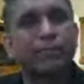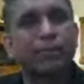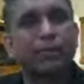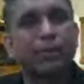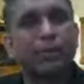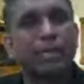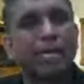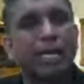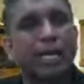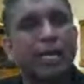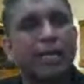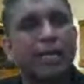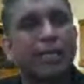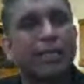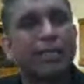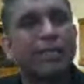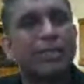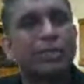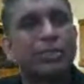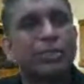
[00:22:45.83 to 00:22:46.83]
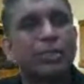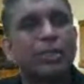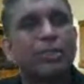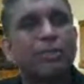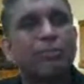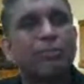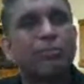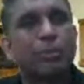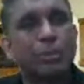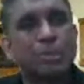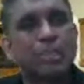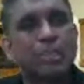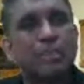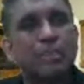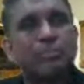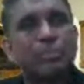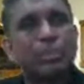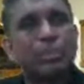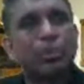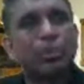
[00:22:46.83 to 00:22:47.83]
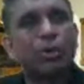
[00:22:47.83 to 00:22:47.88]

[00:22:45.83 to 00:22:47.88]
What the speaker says: Okay, so the Muslims